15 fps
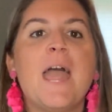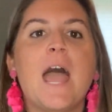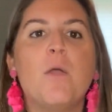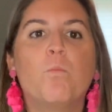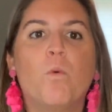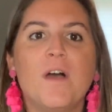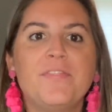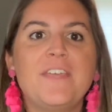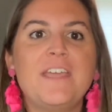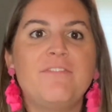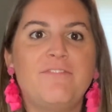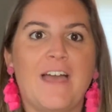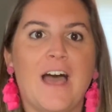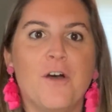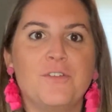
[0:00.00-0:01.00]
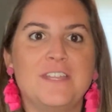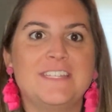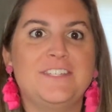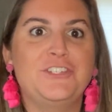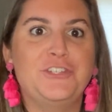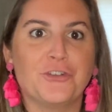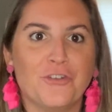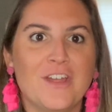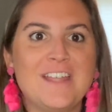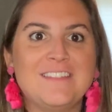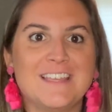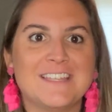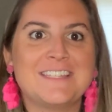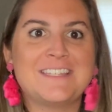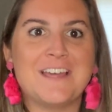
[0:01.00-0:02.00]
And what they found is during
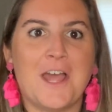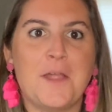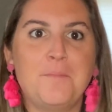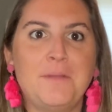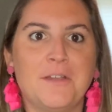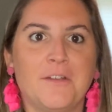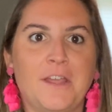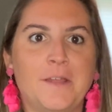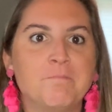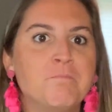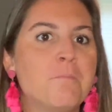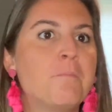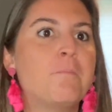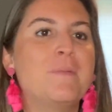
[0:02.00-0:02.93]
this time period,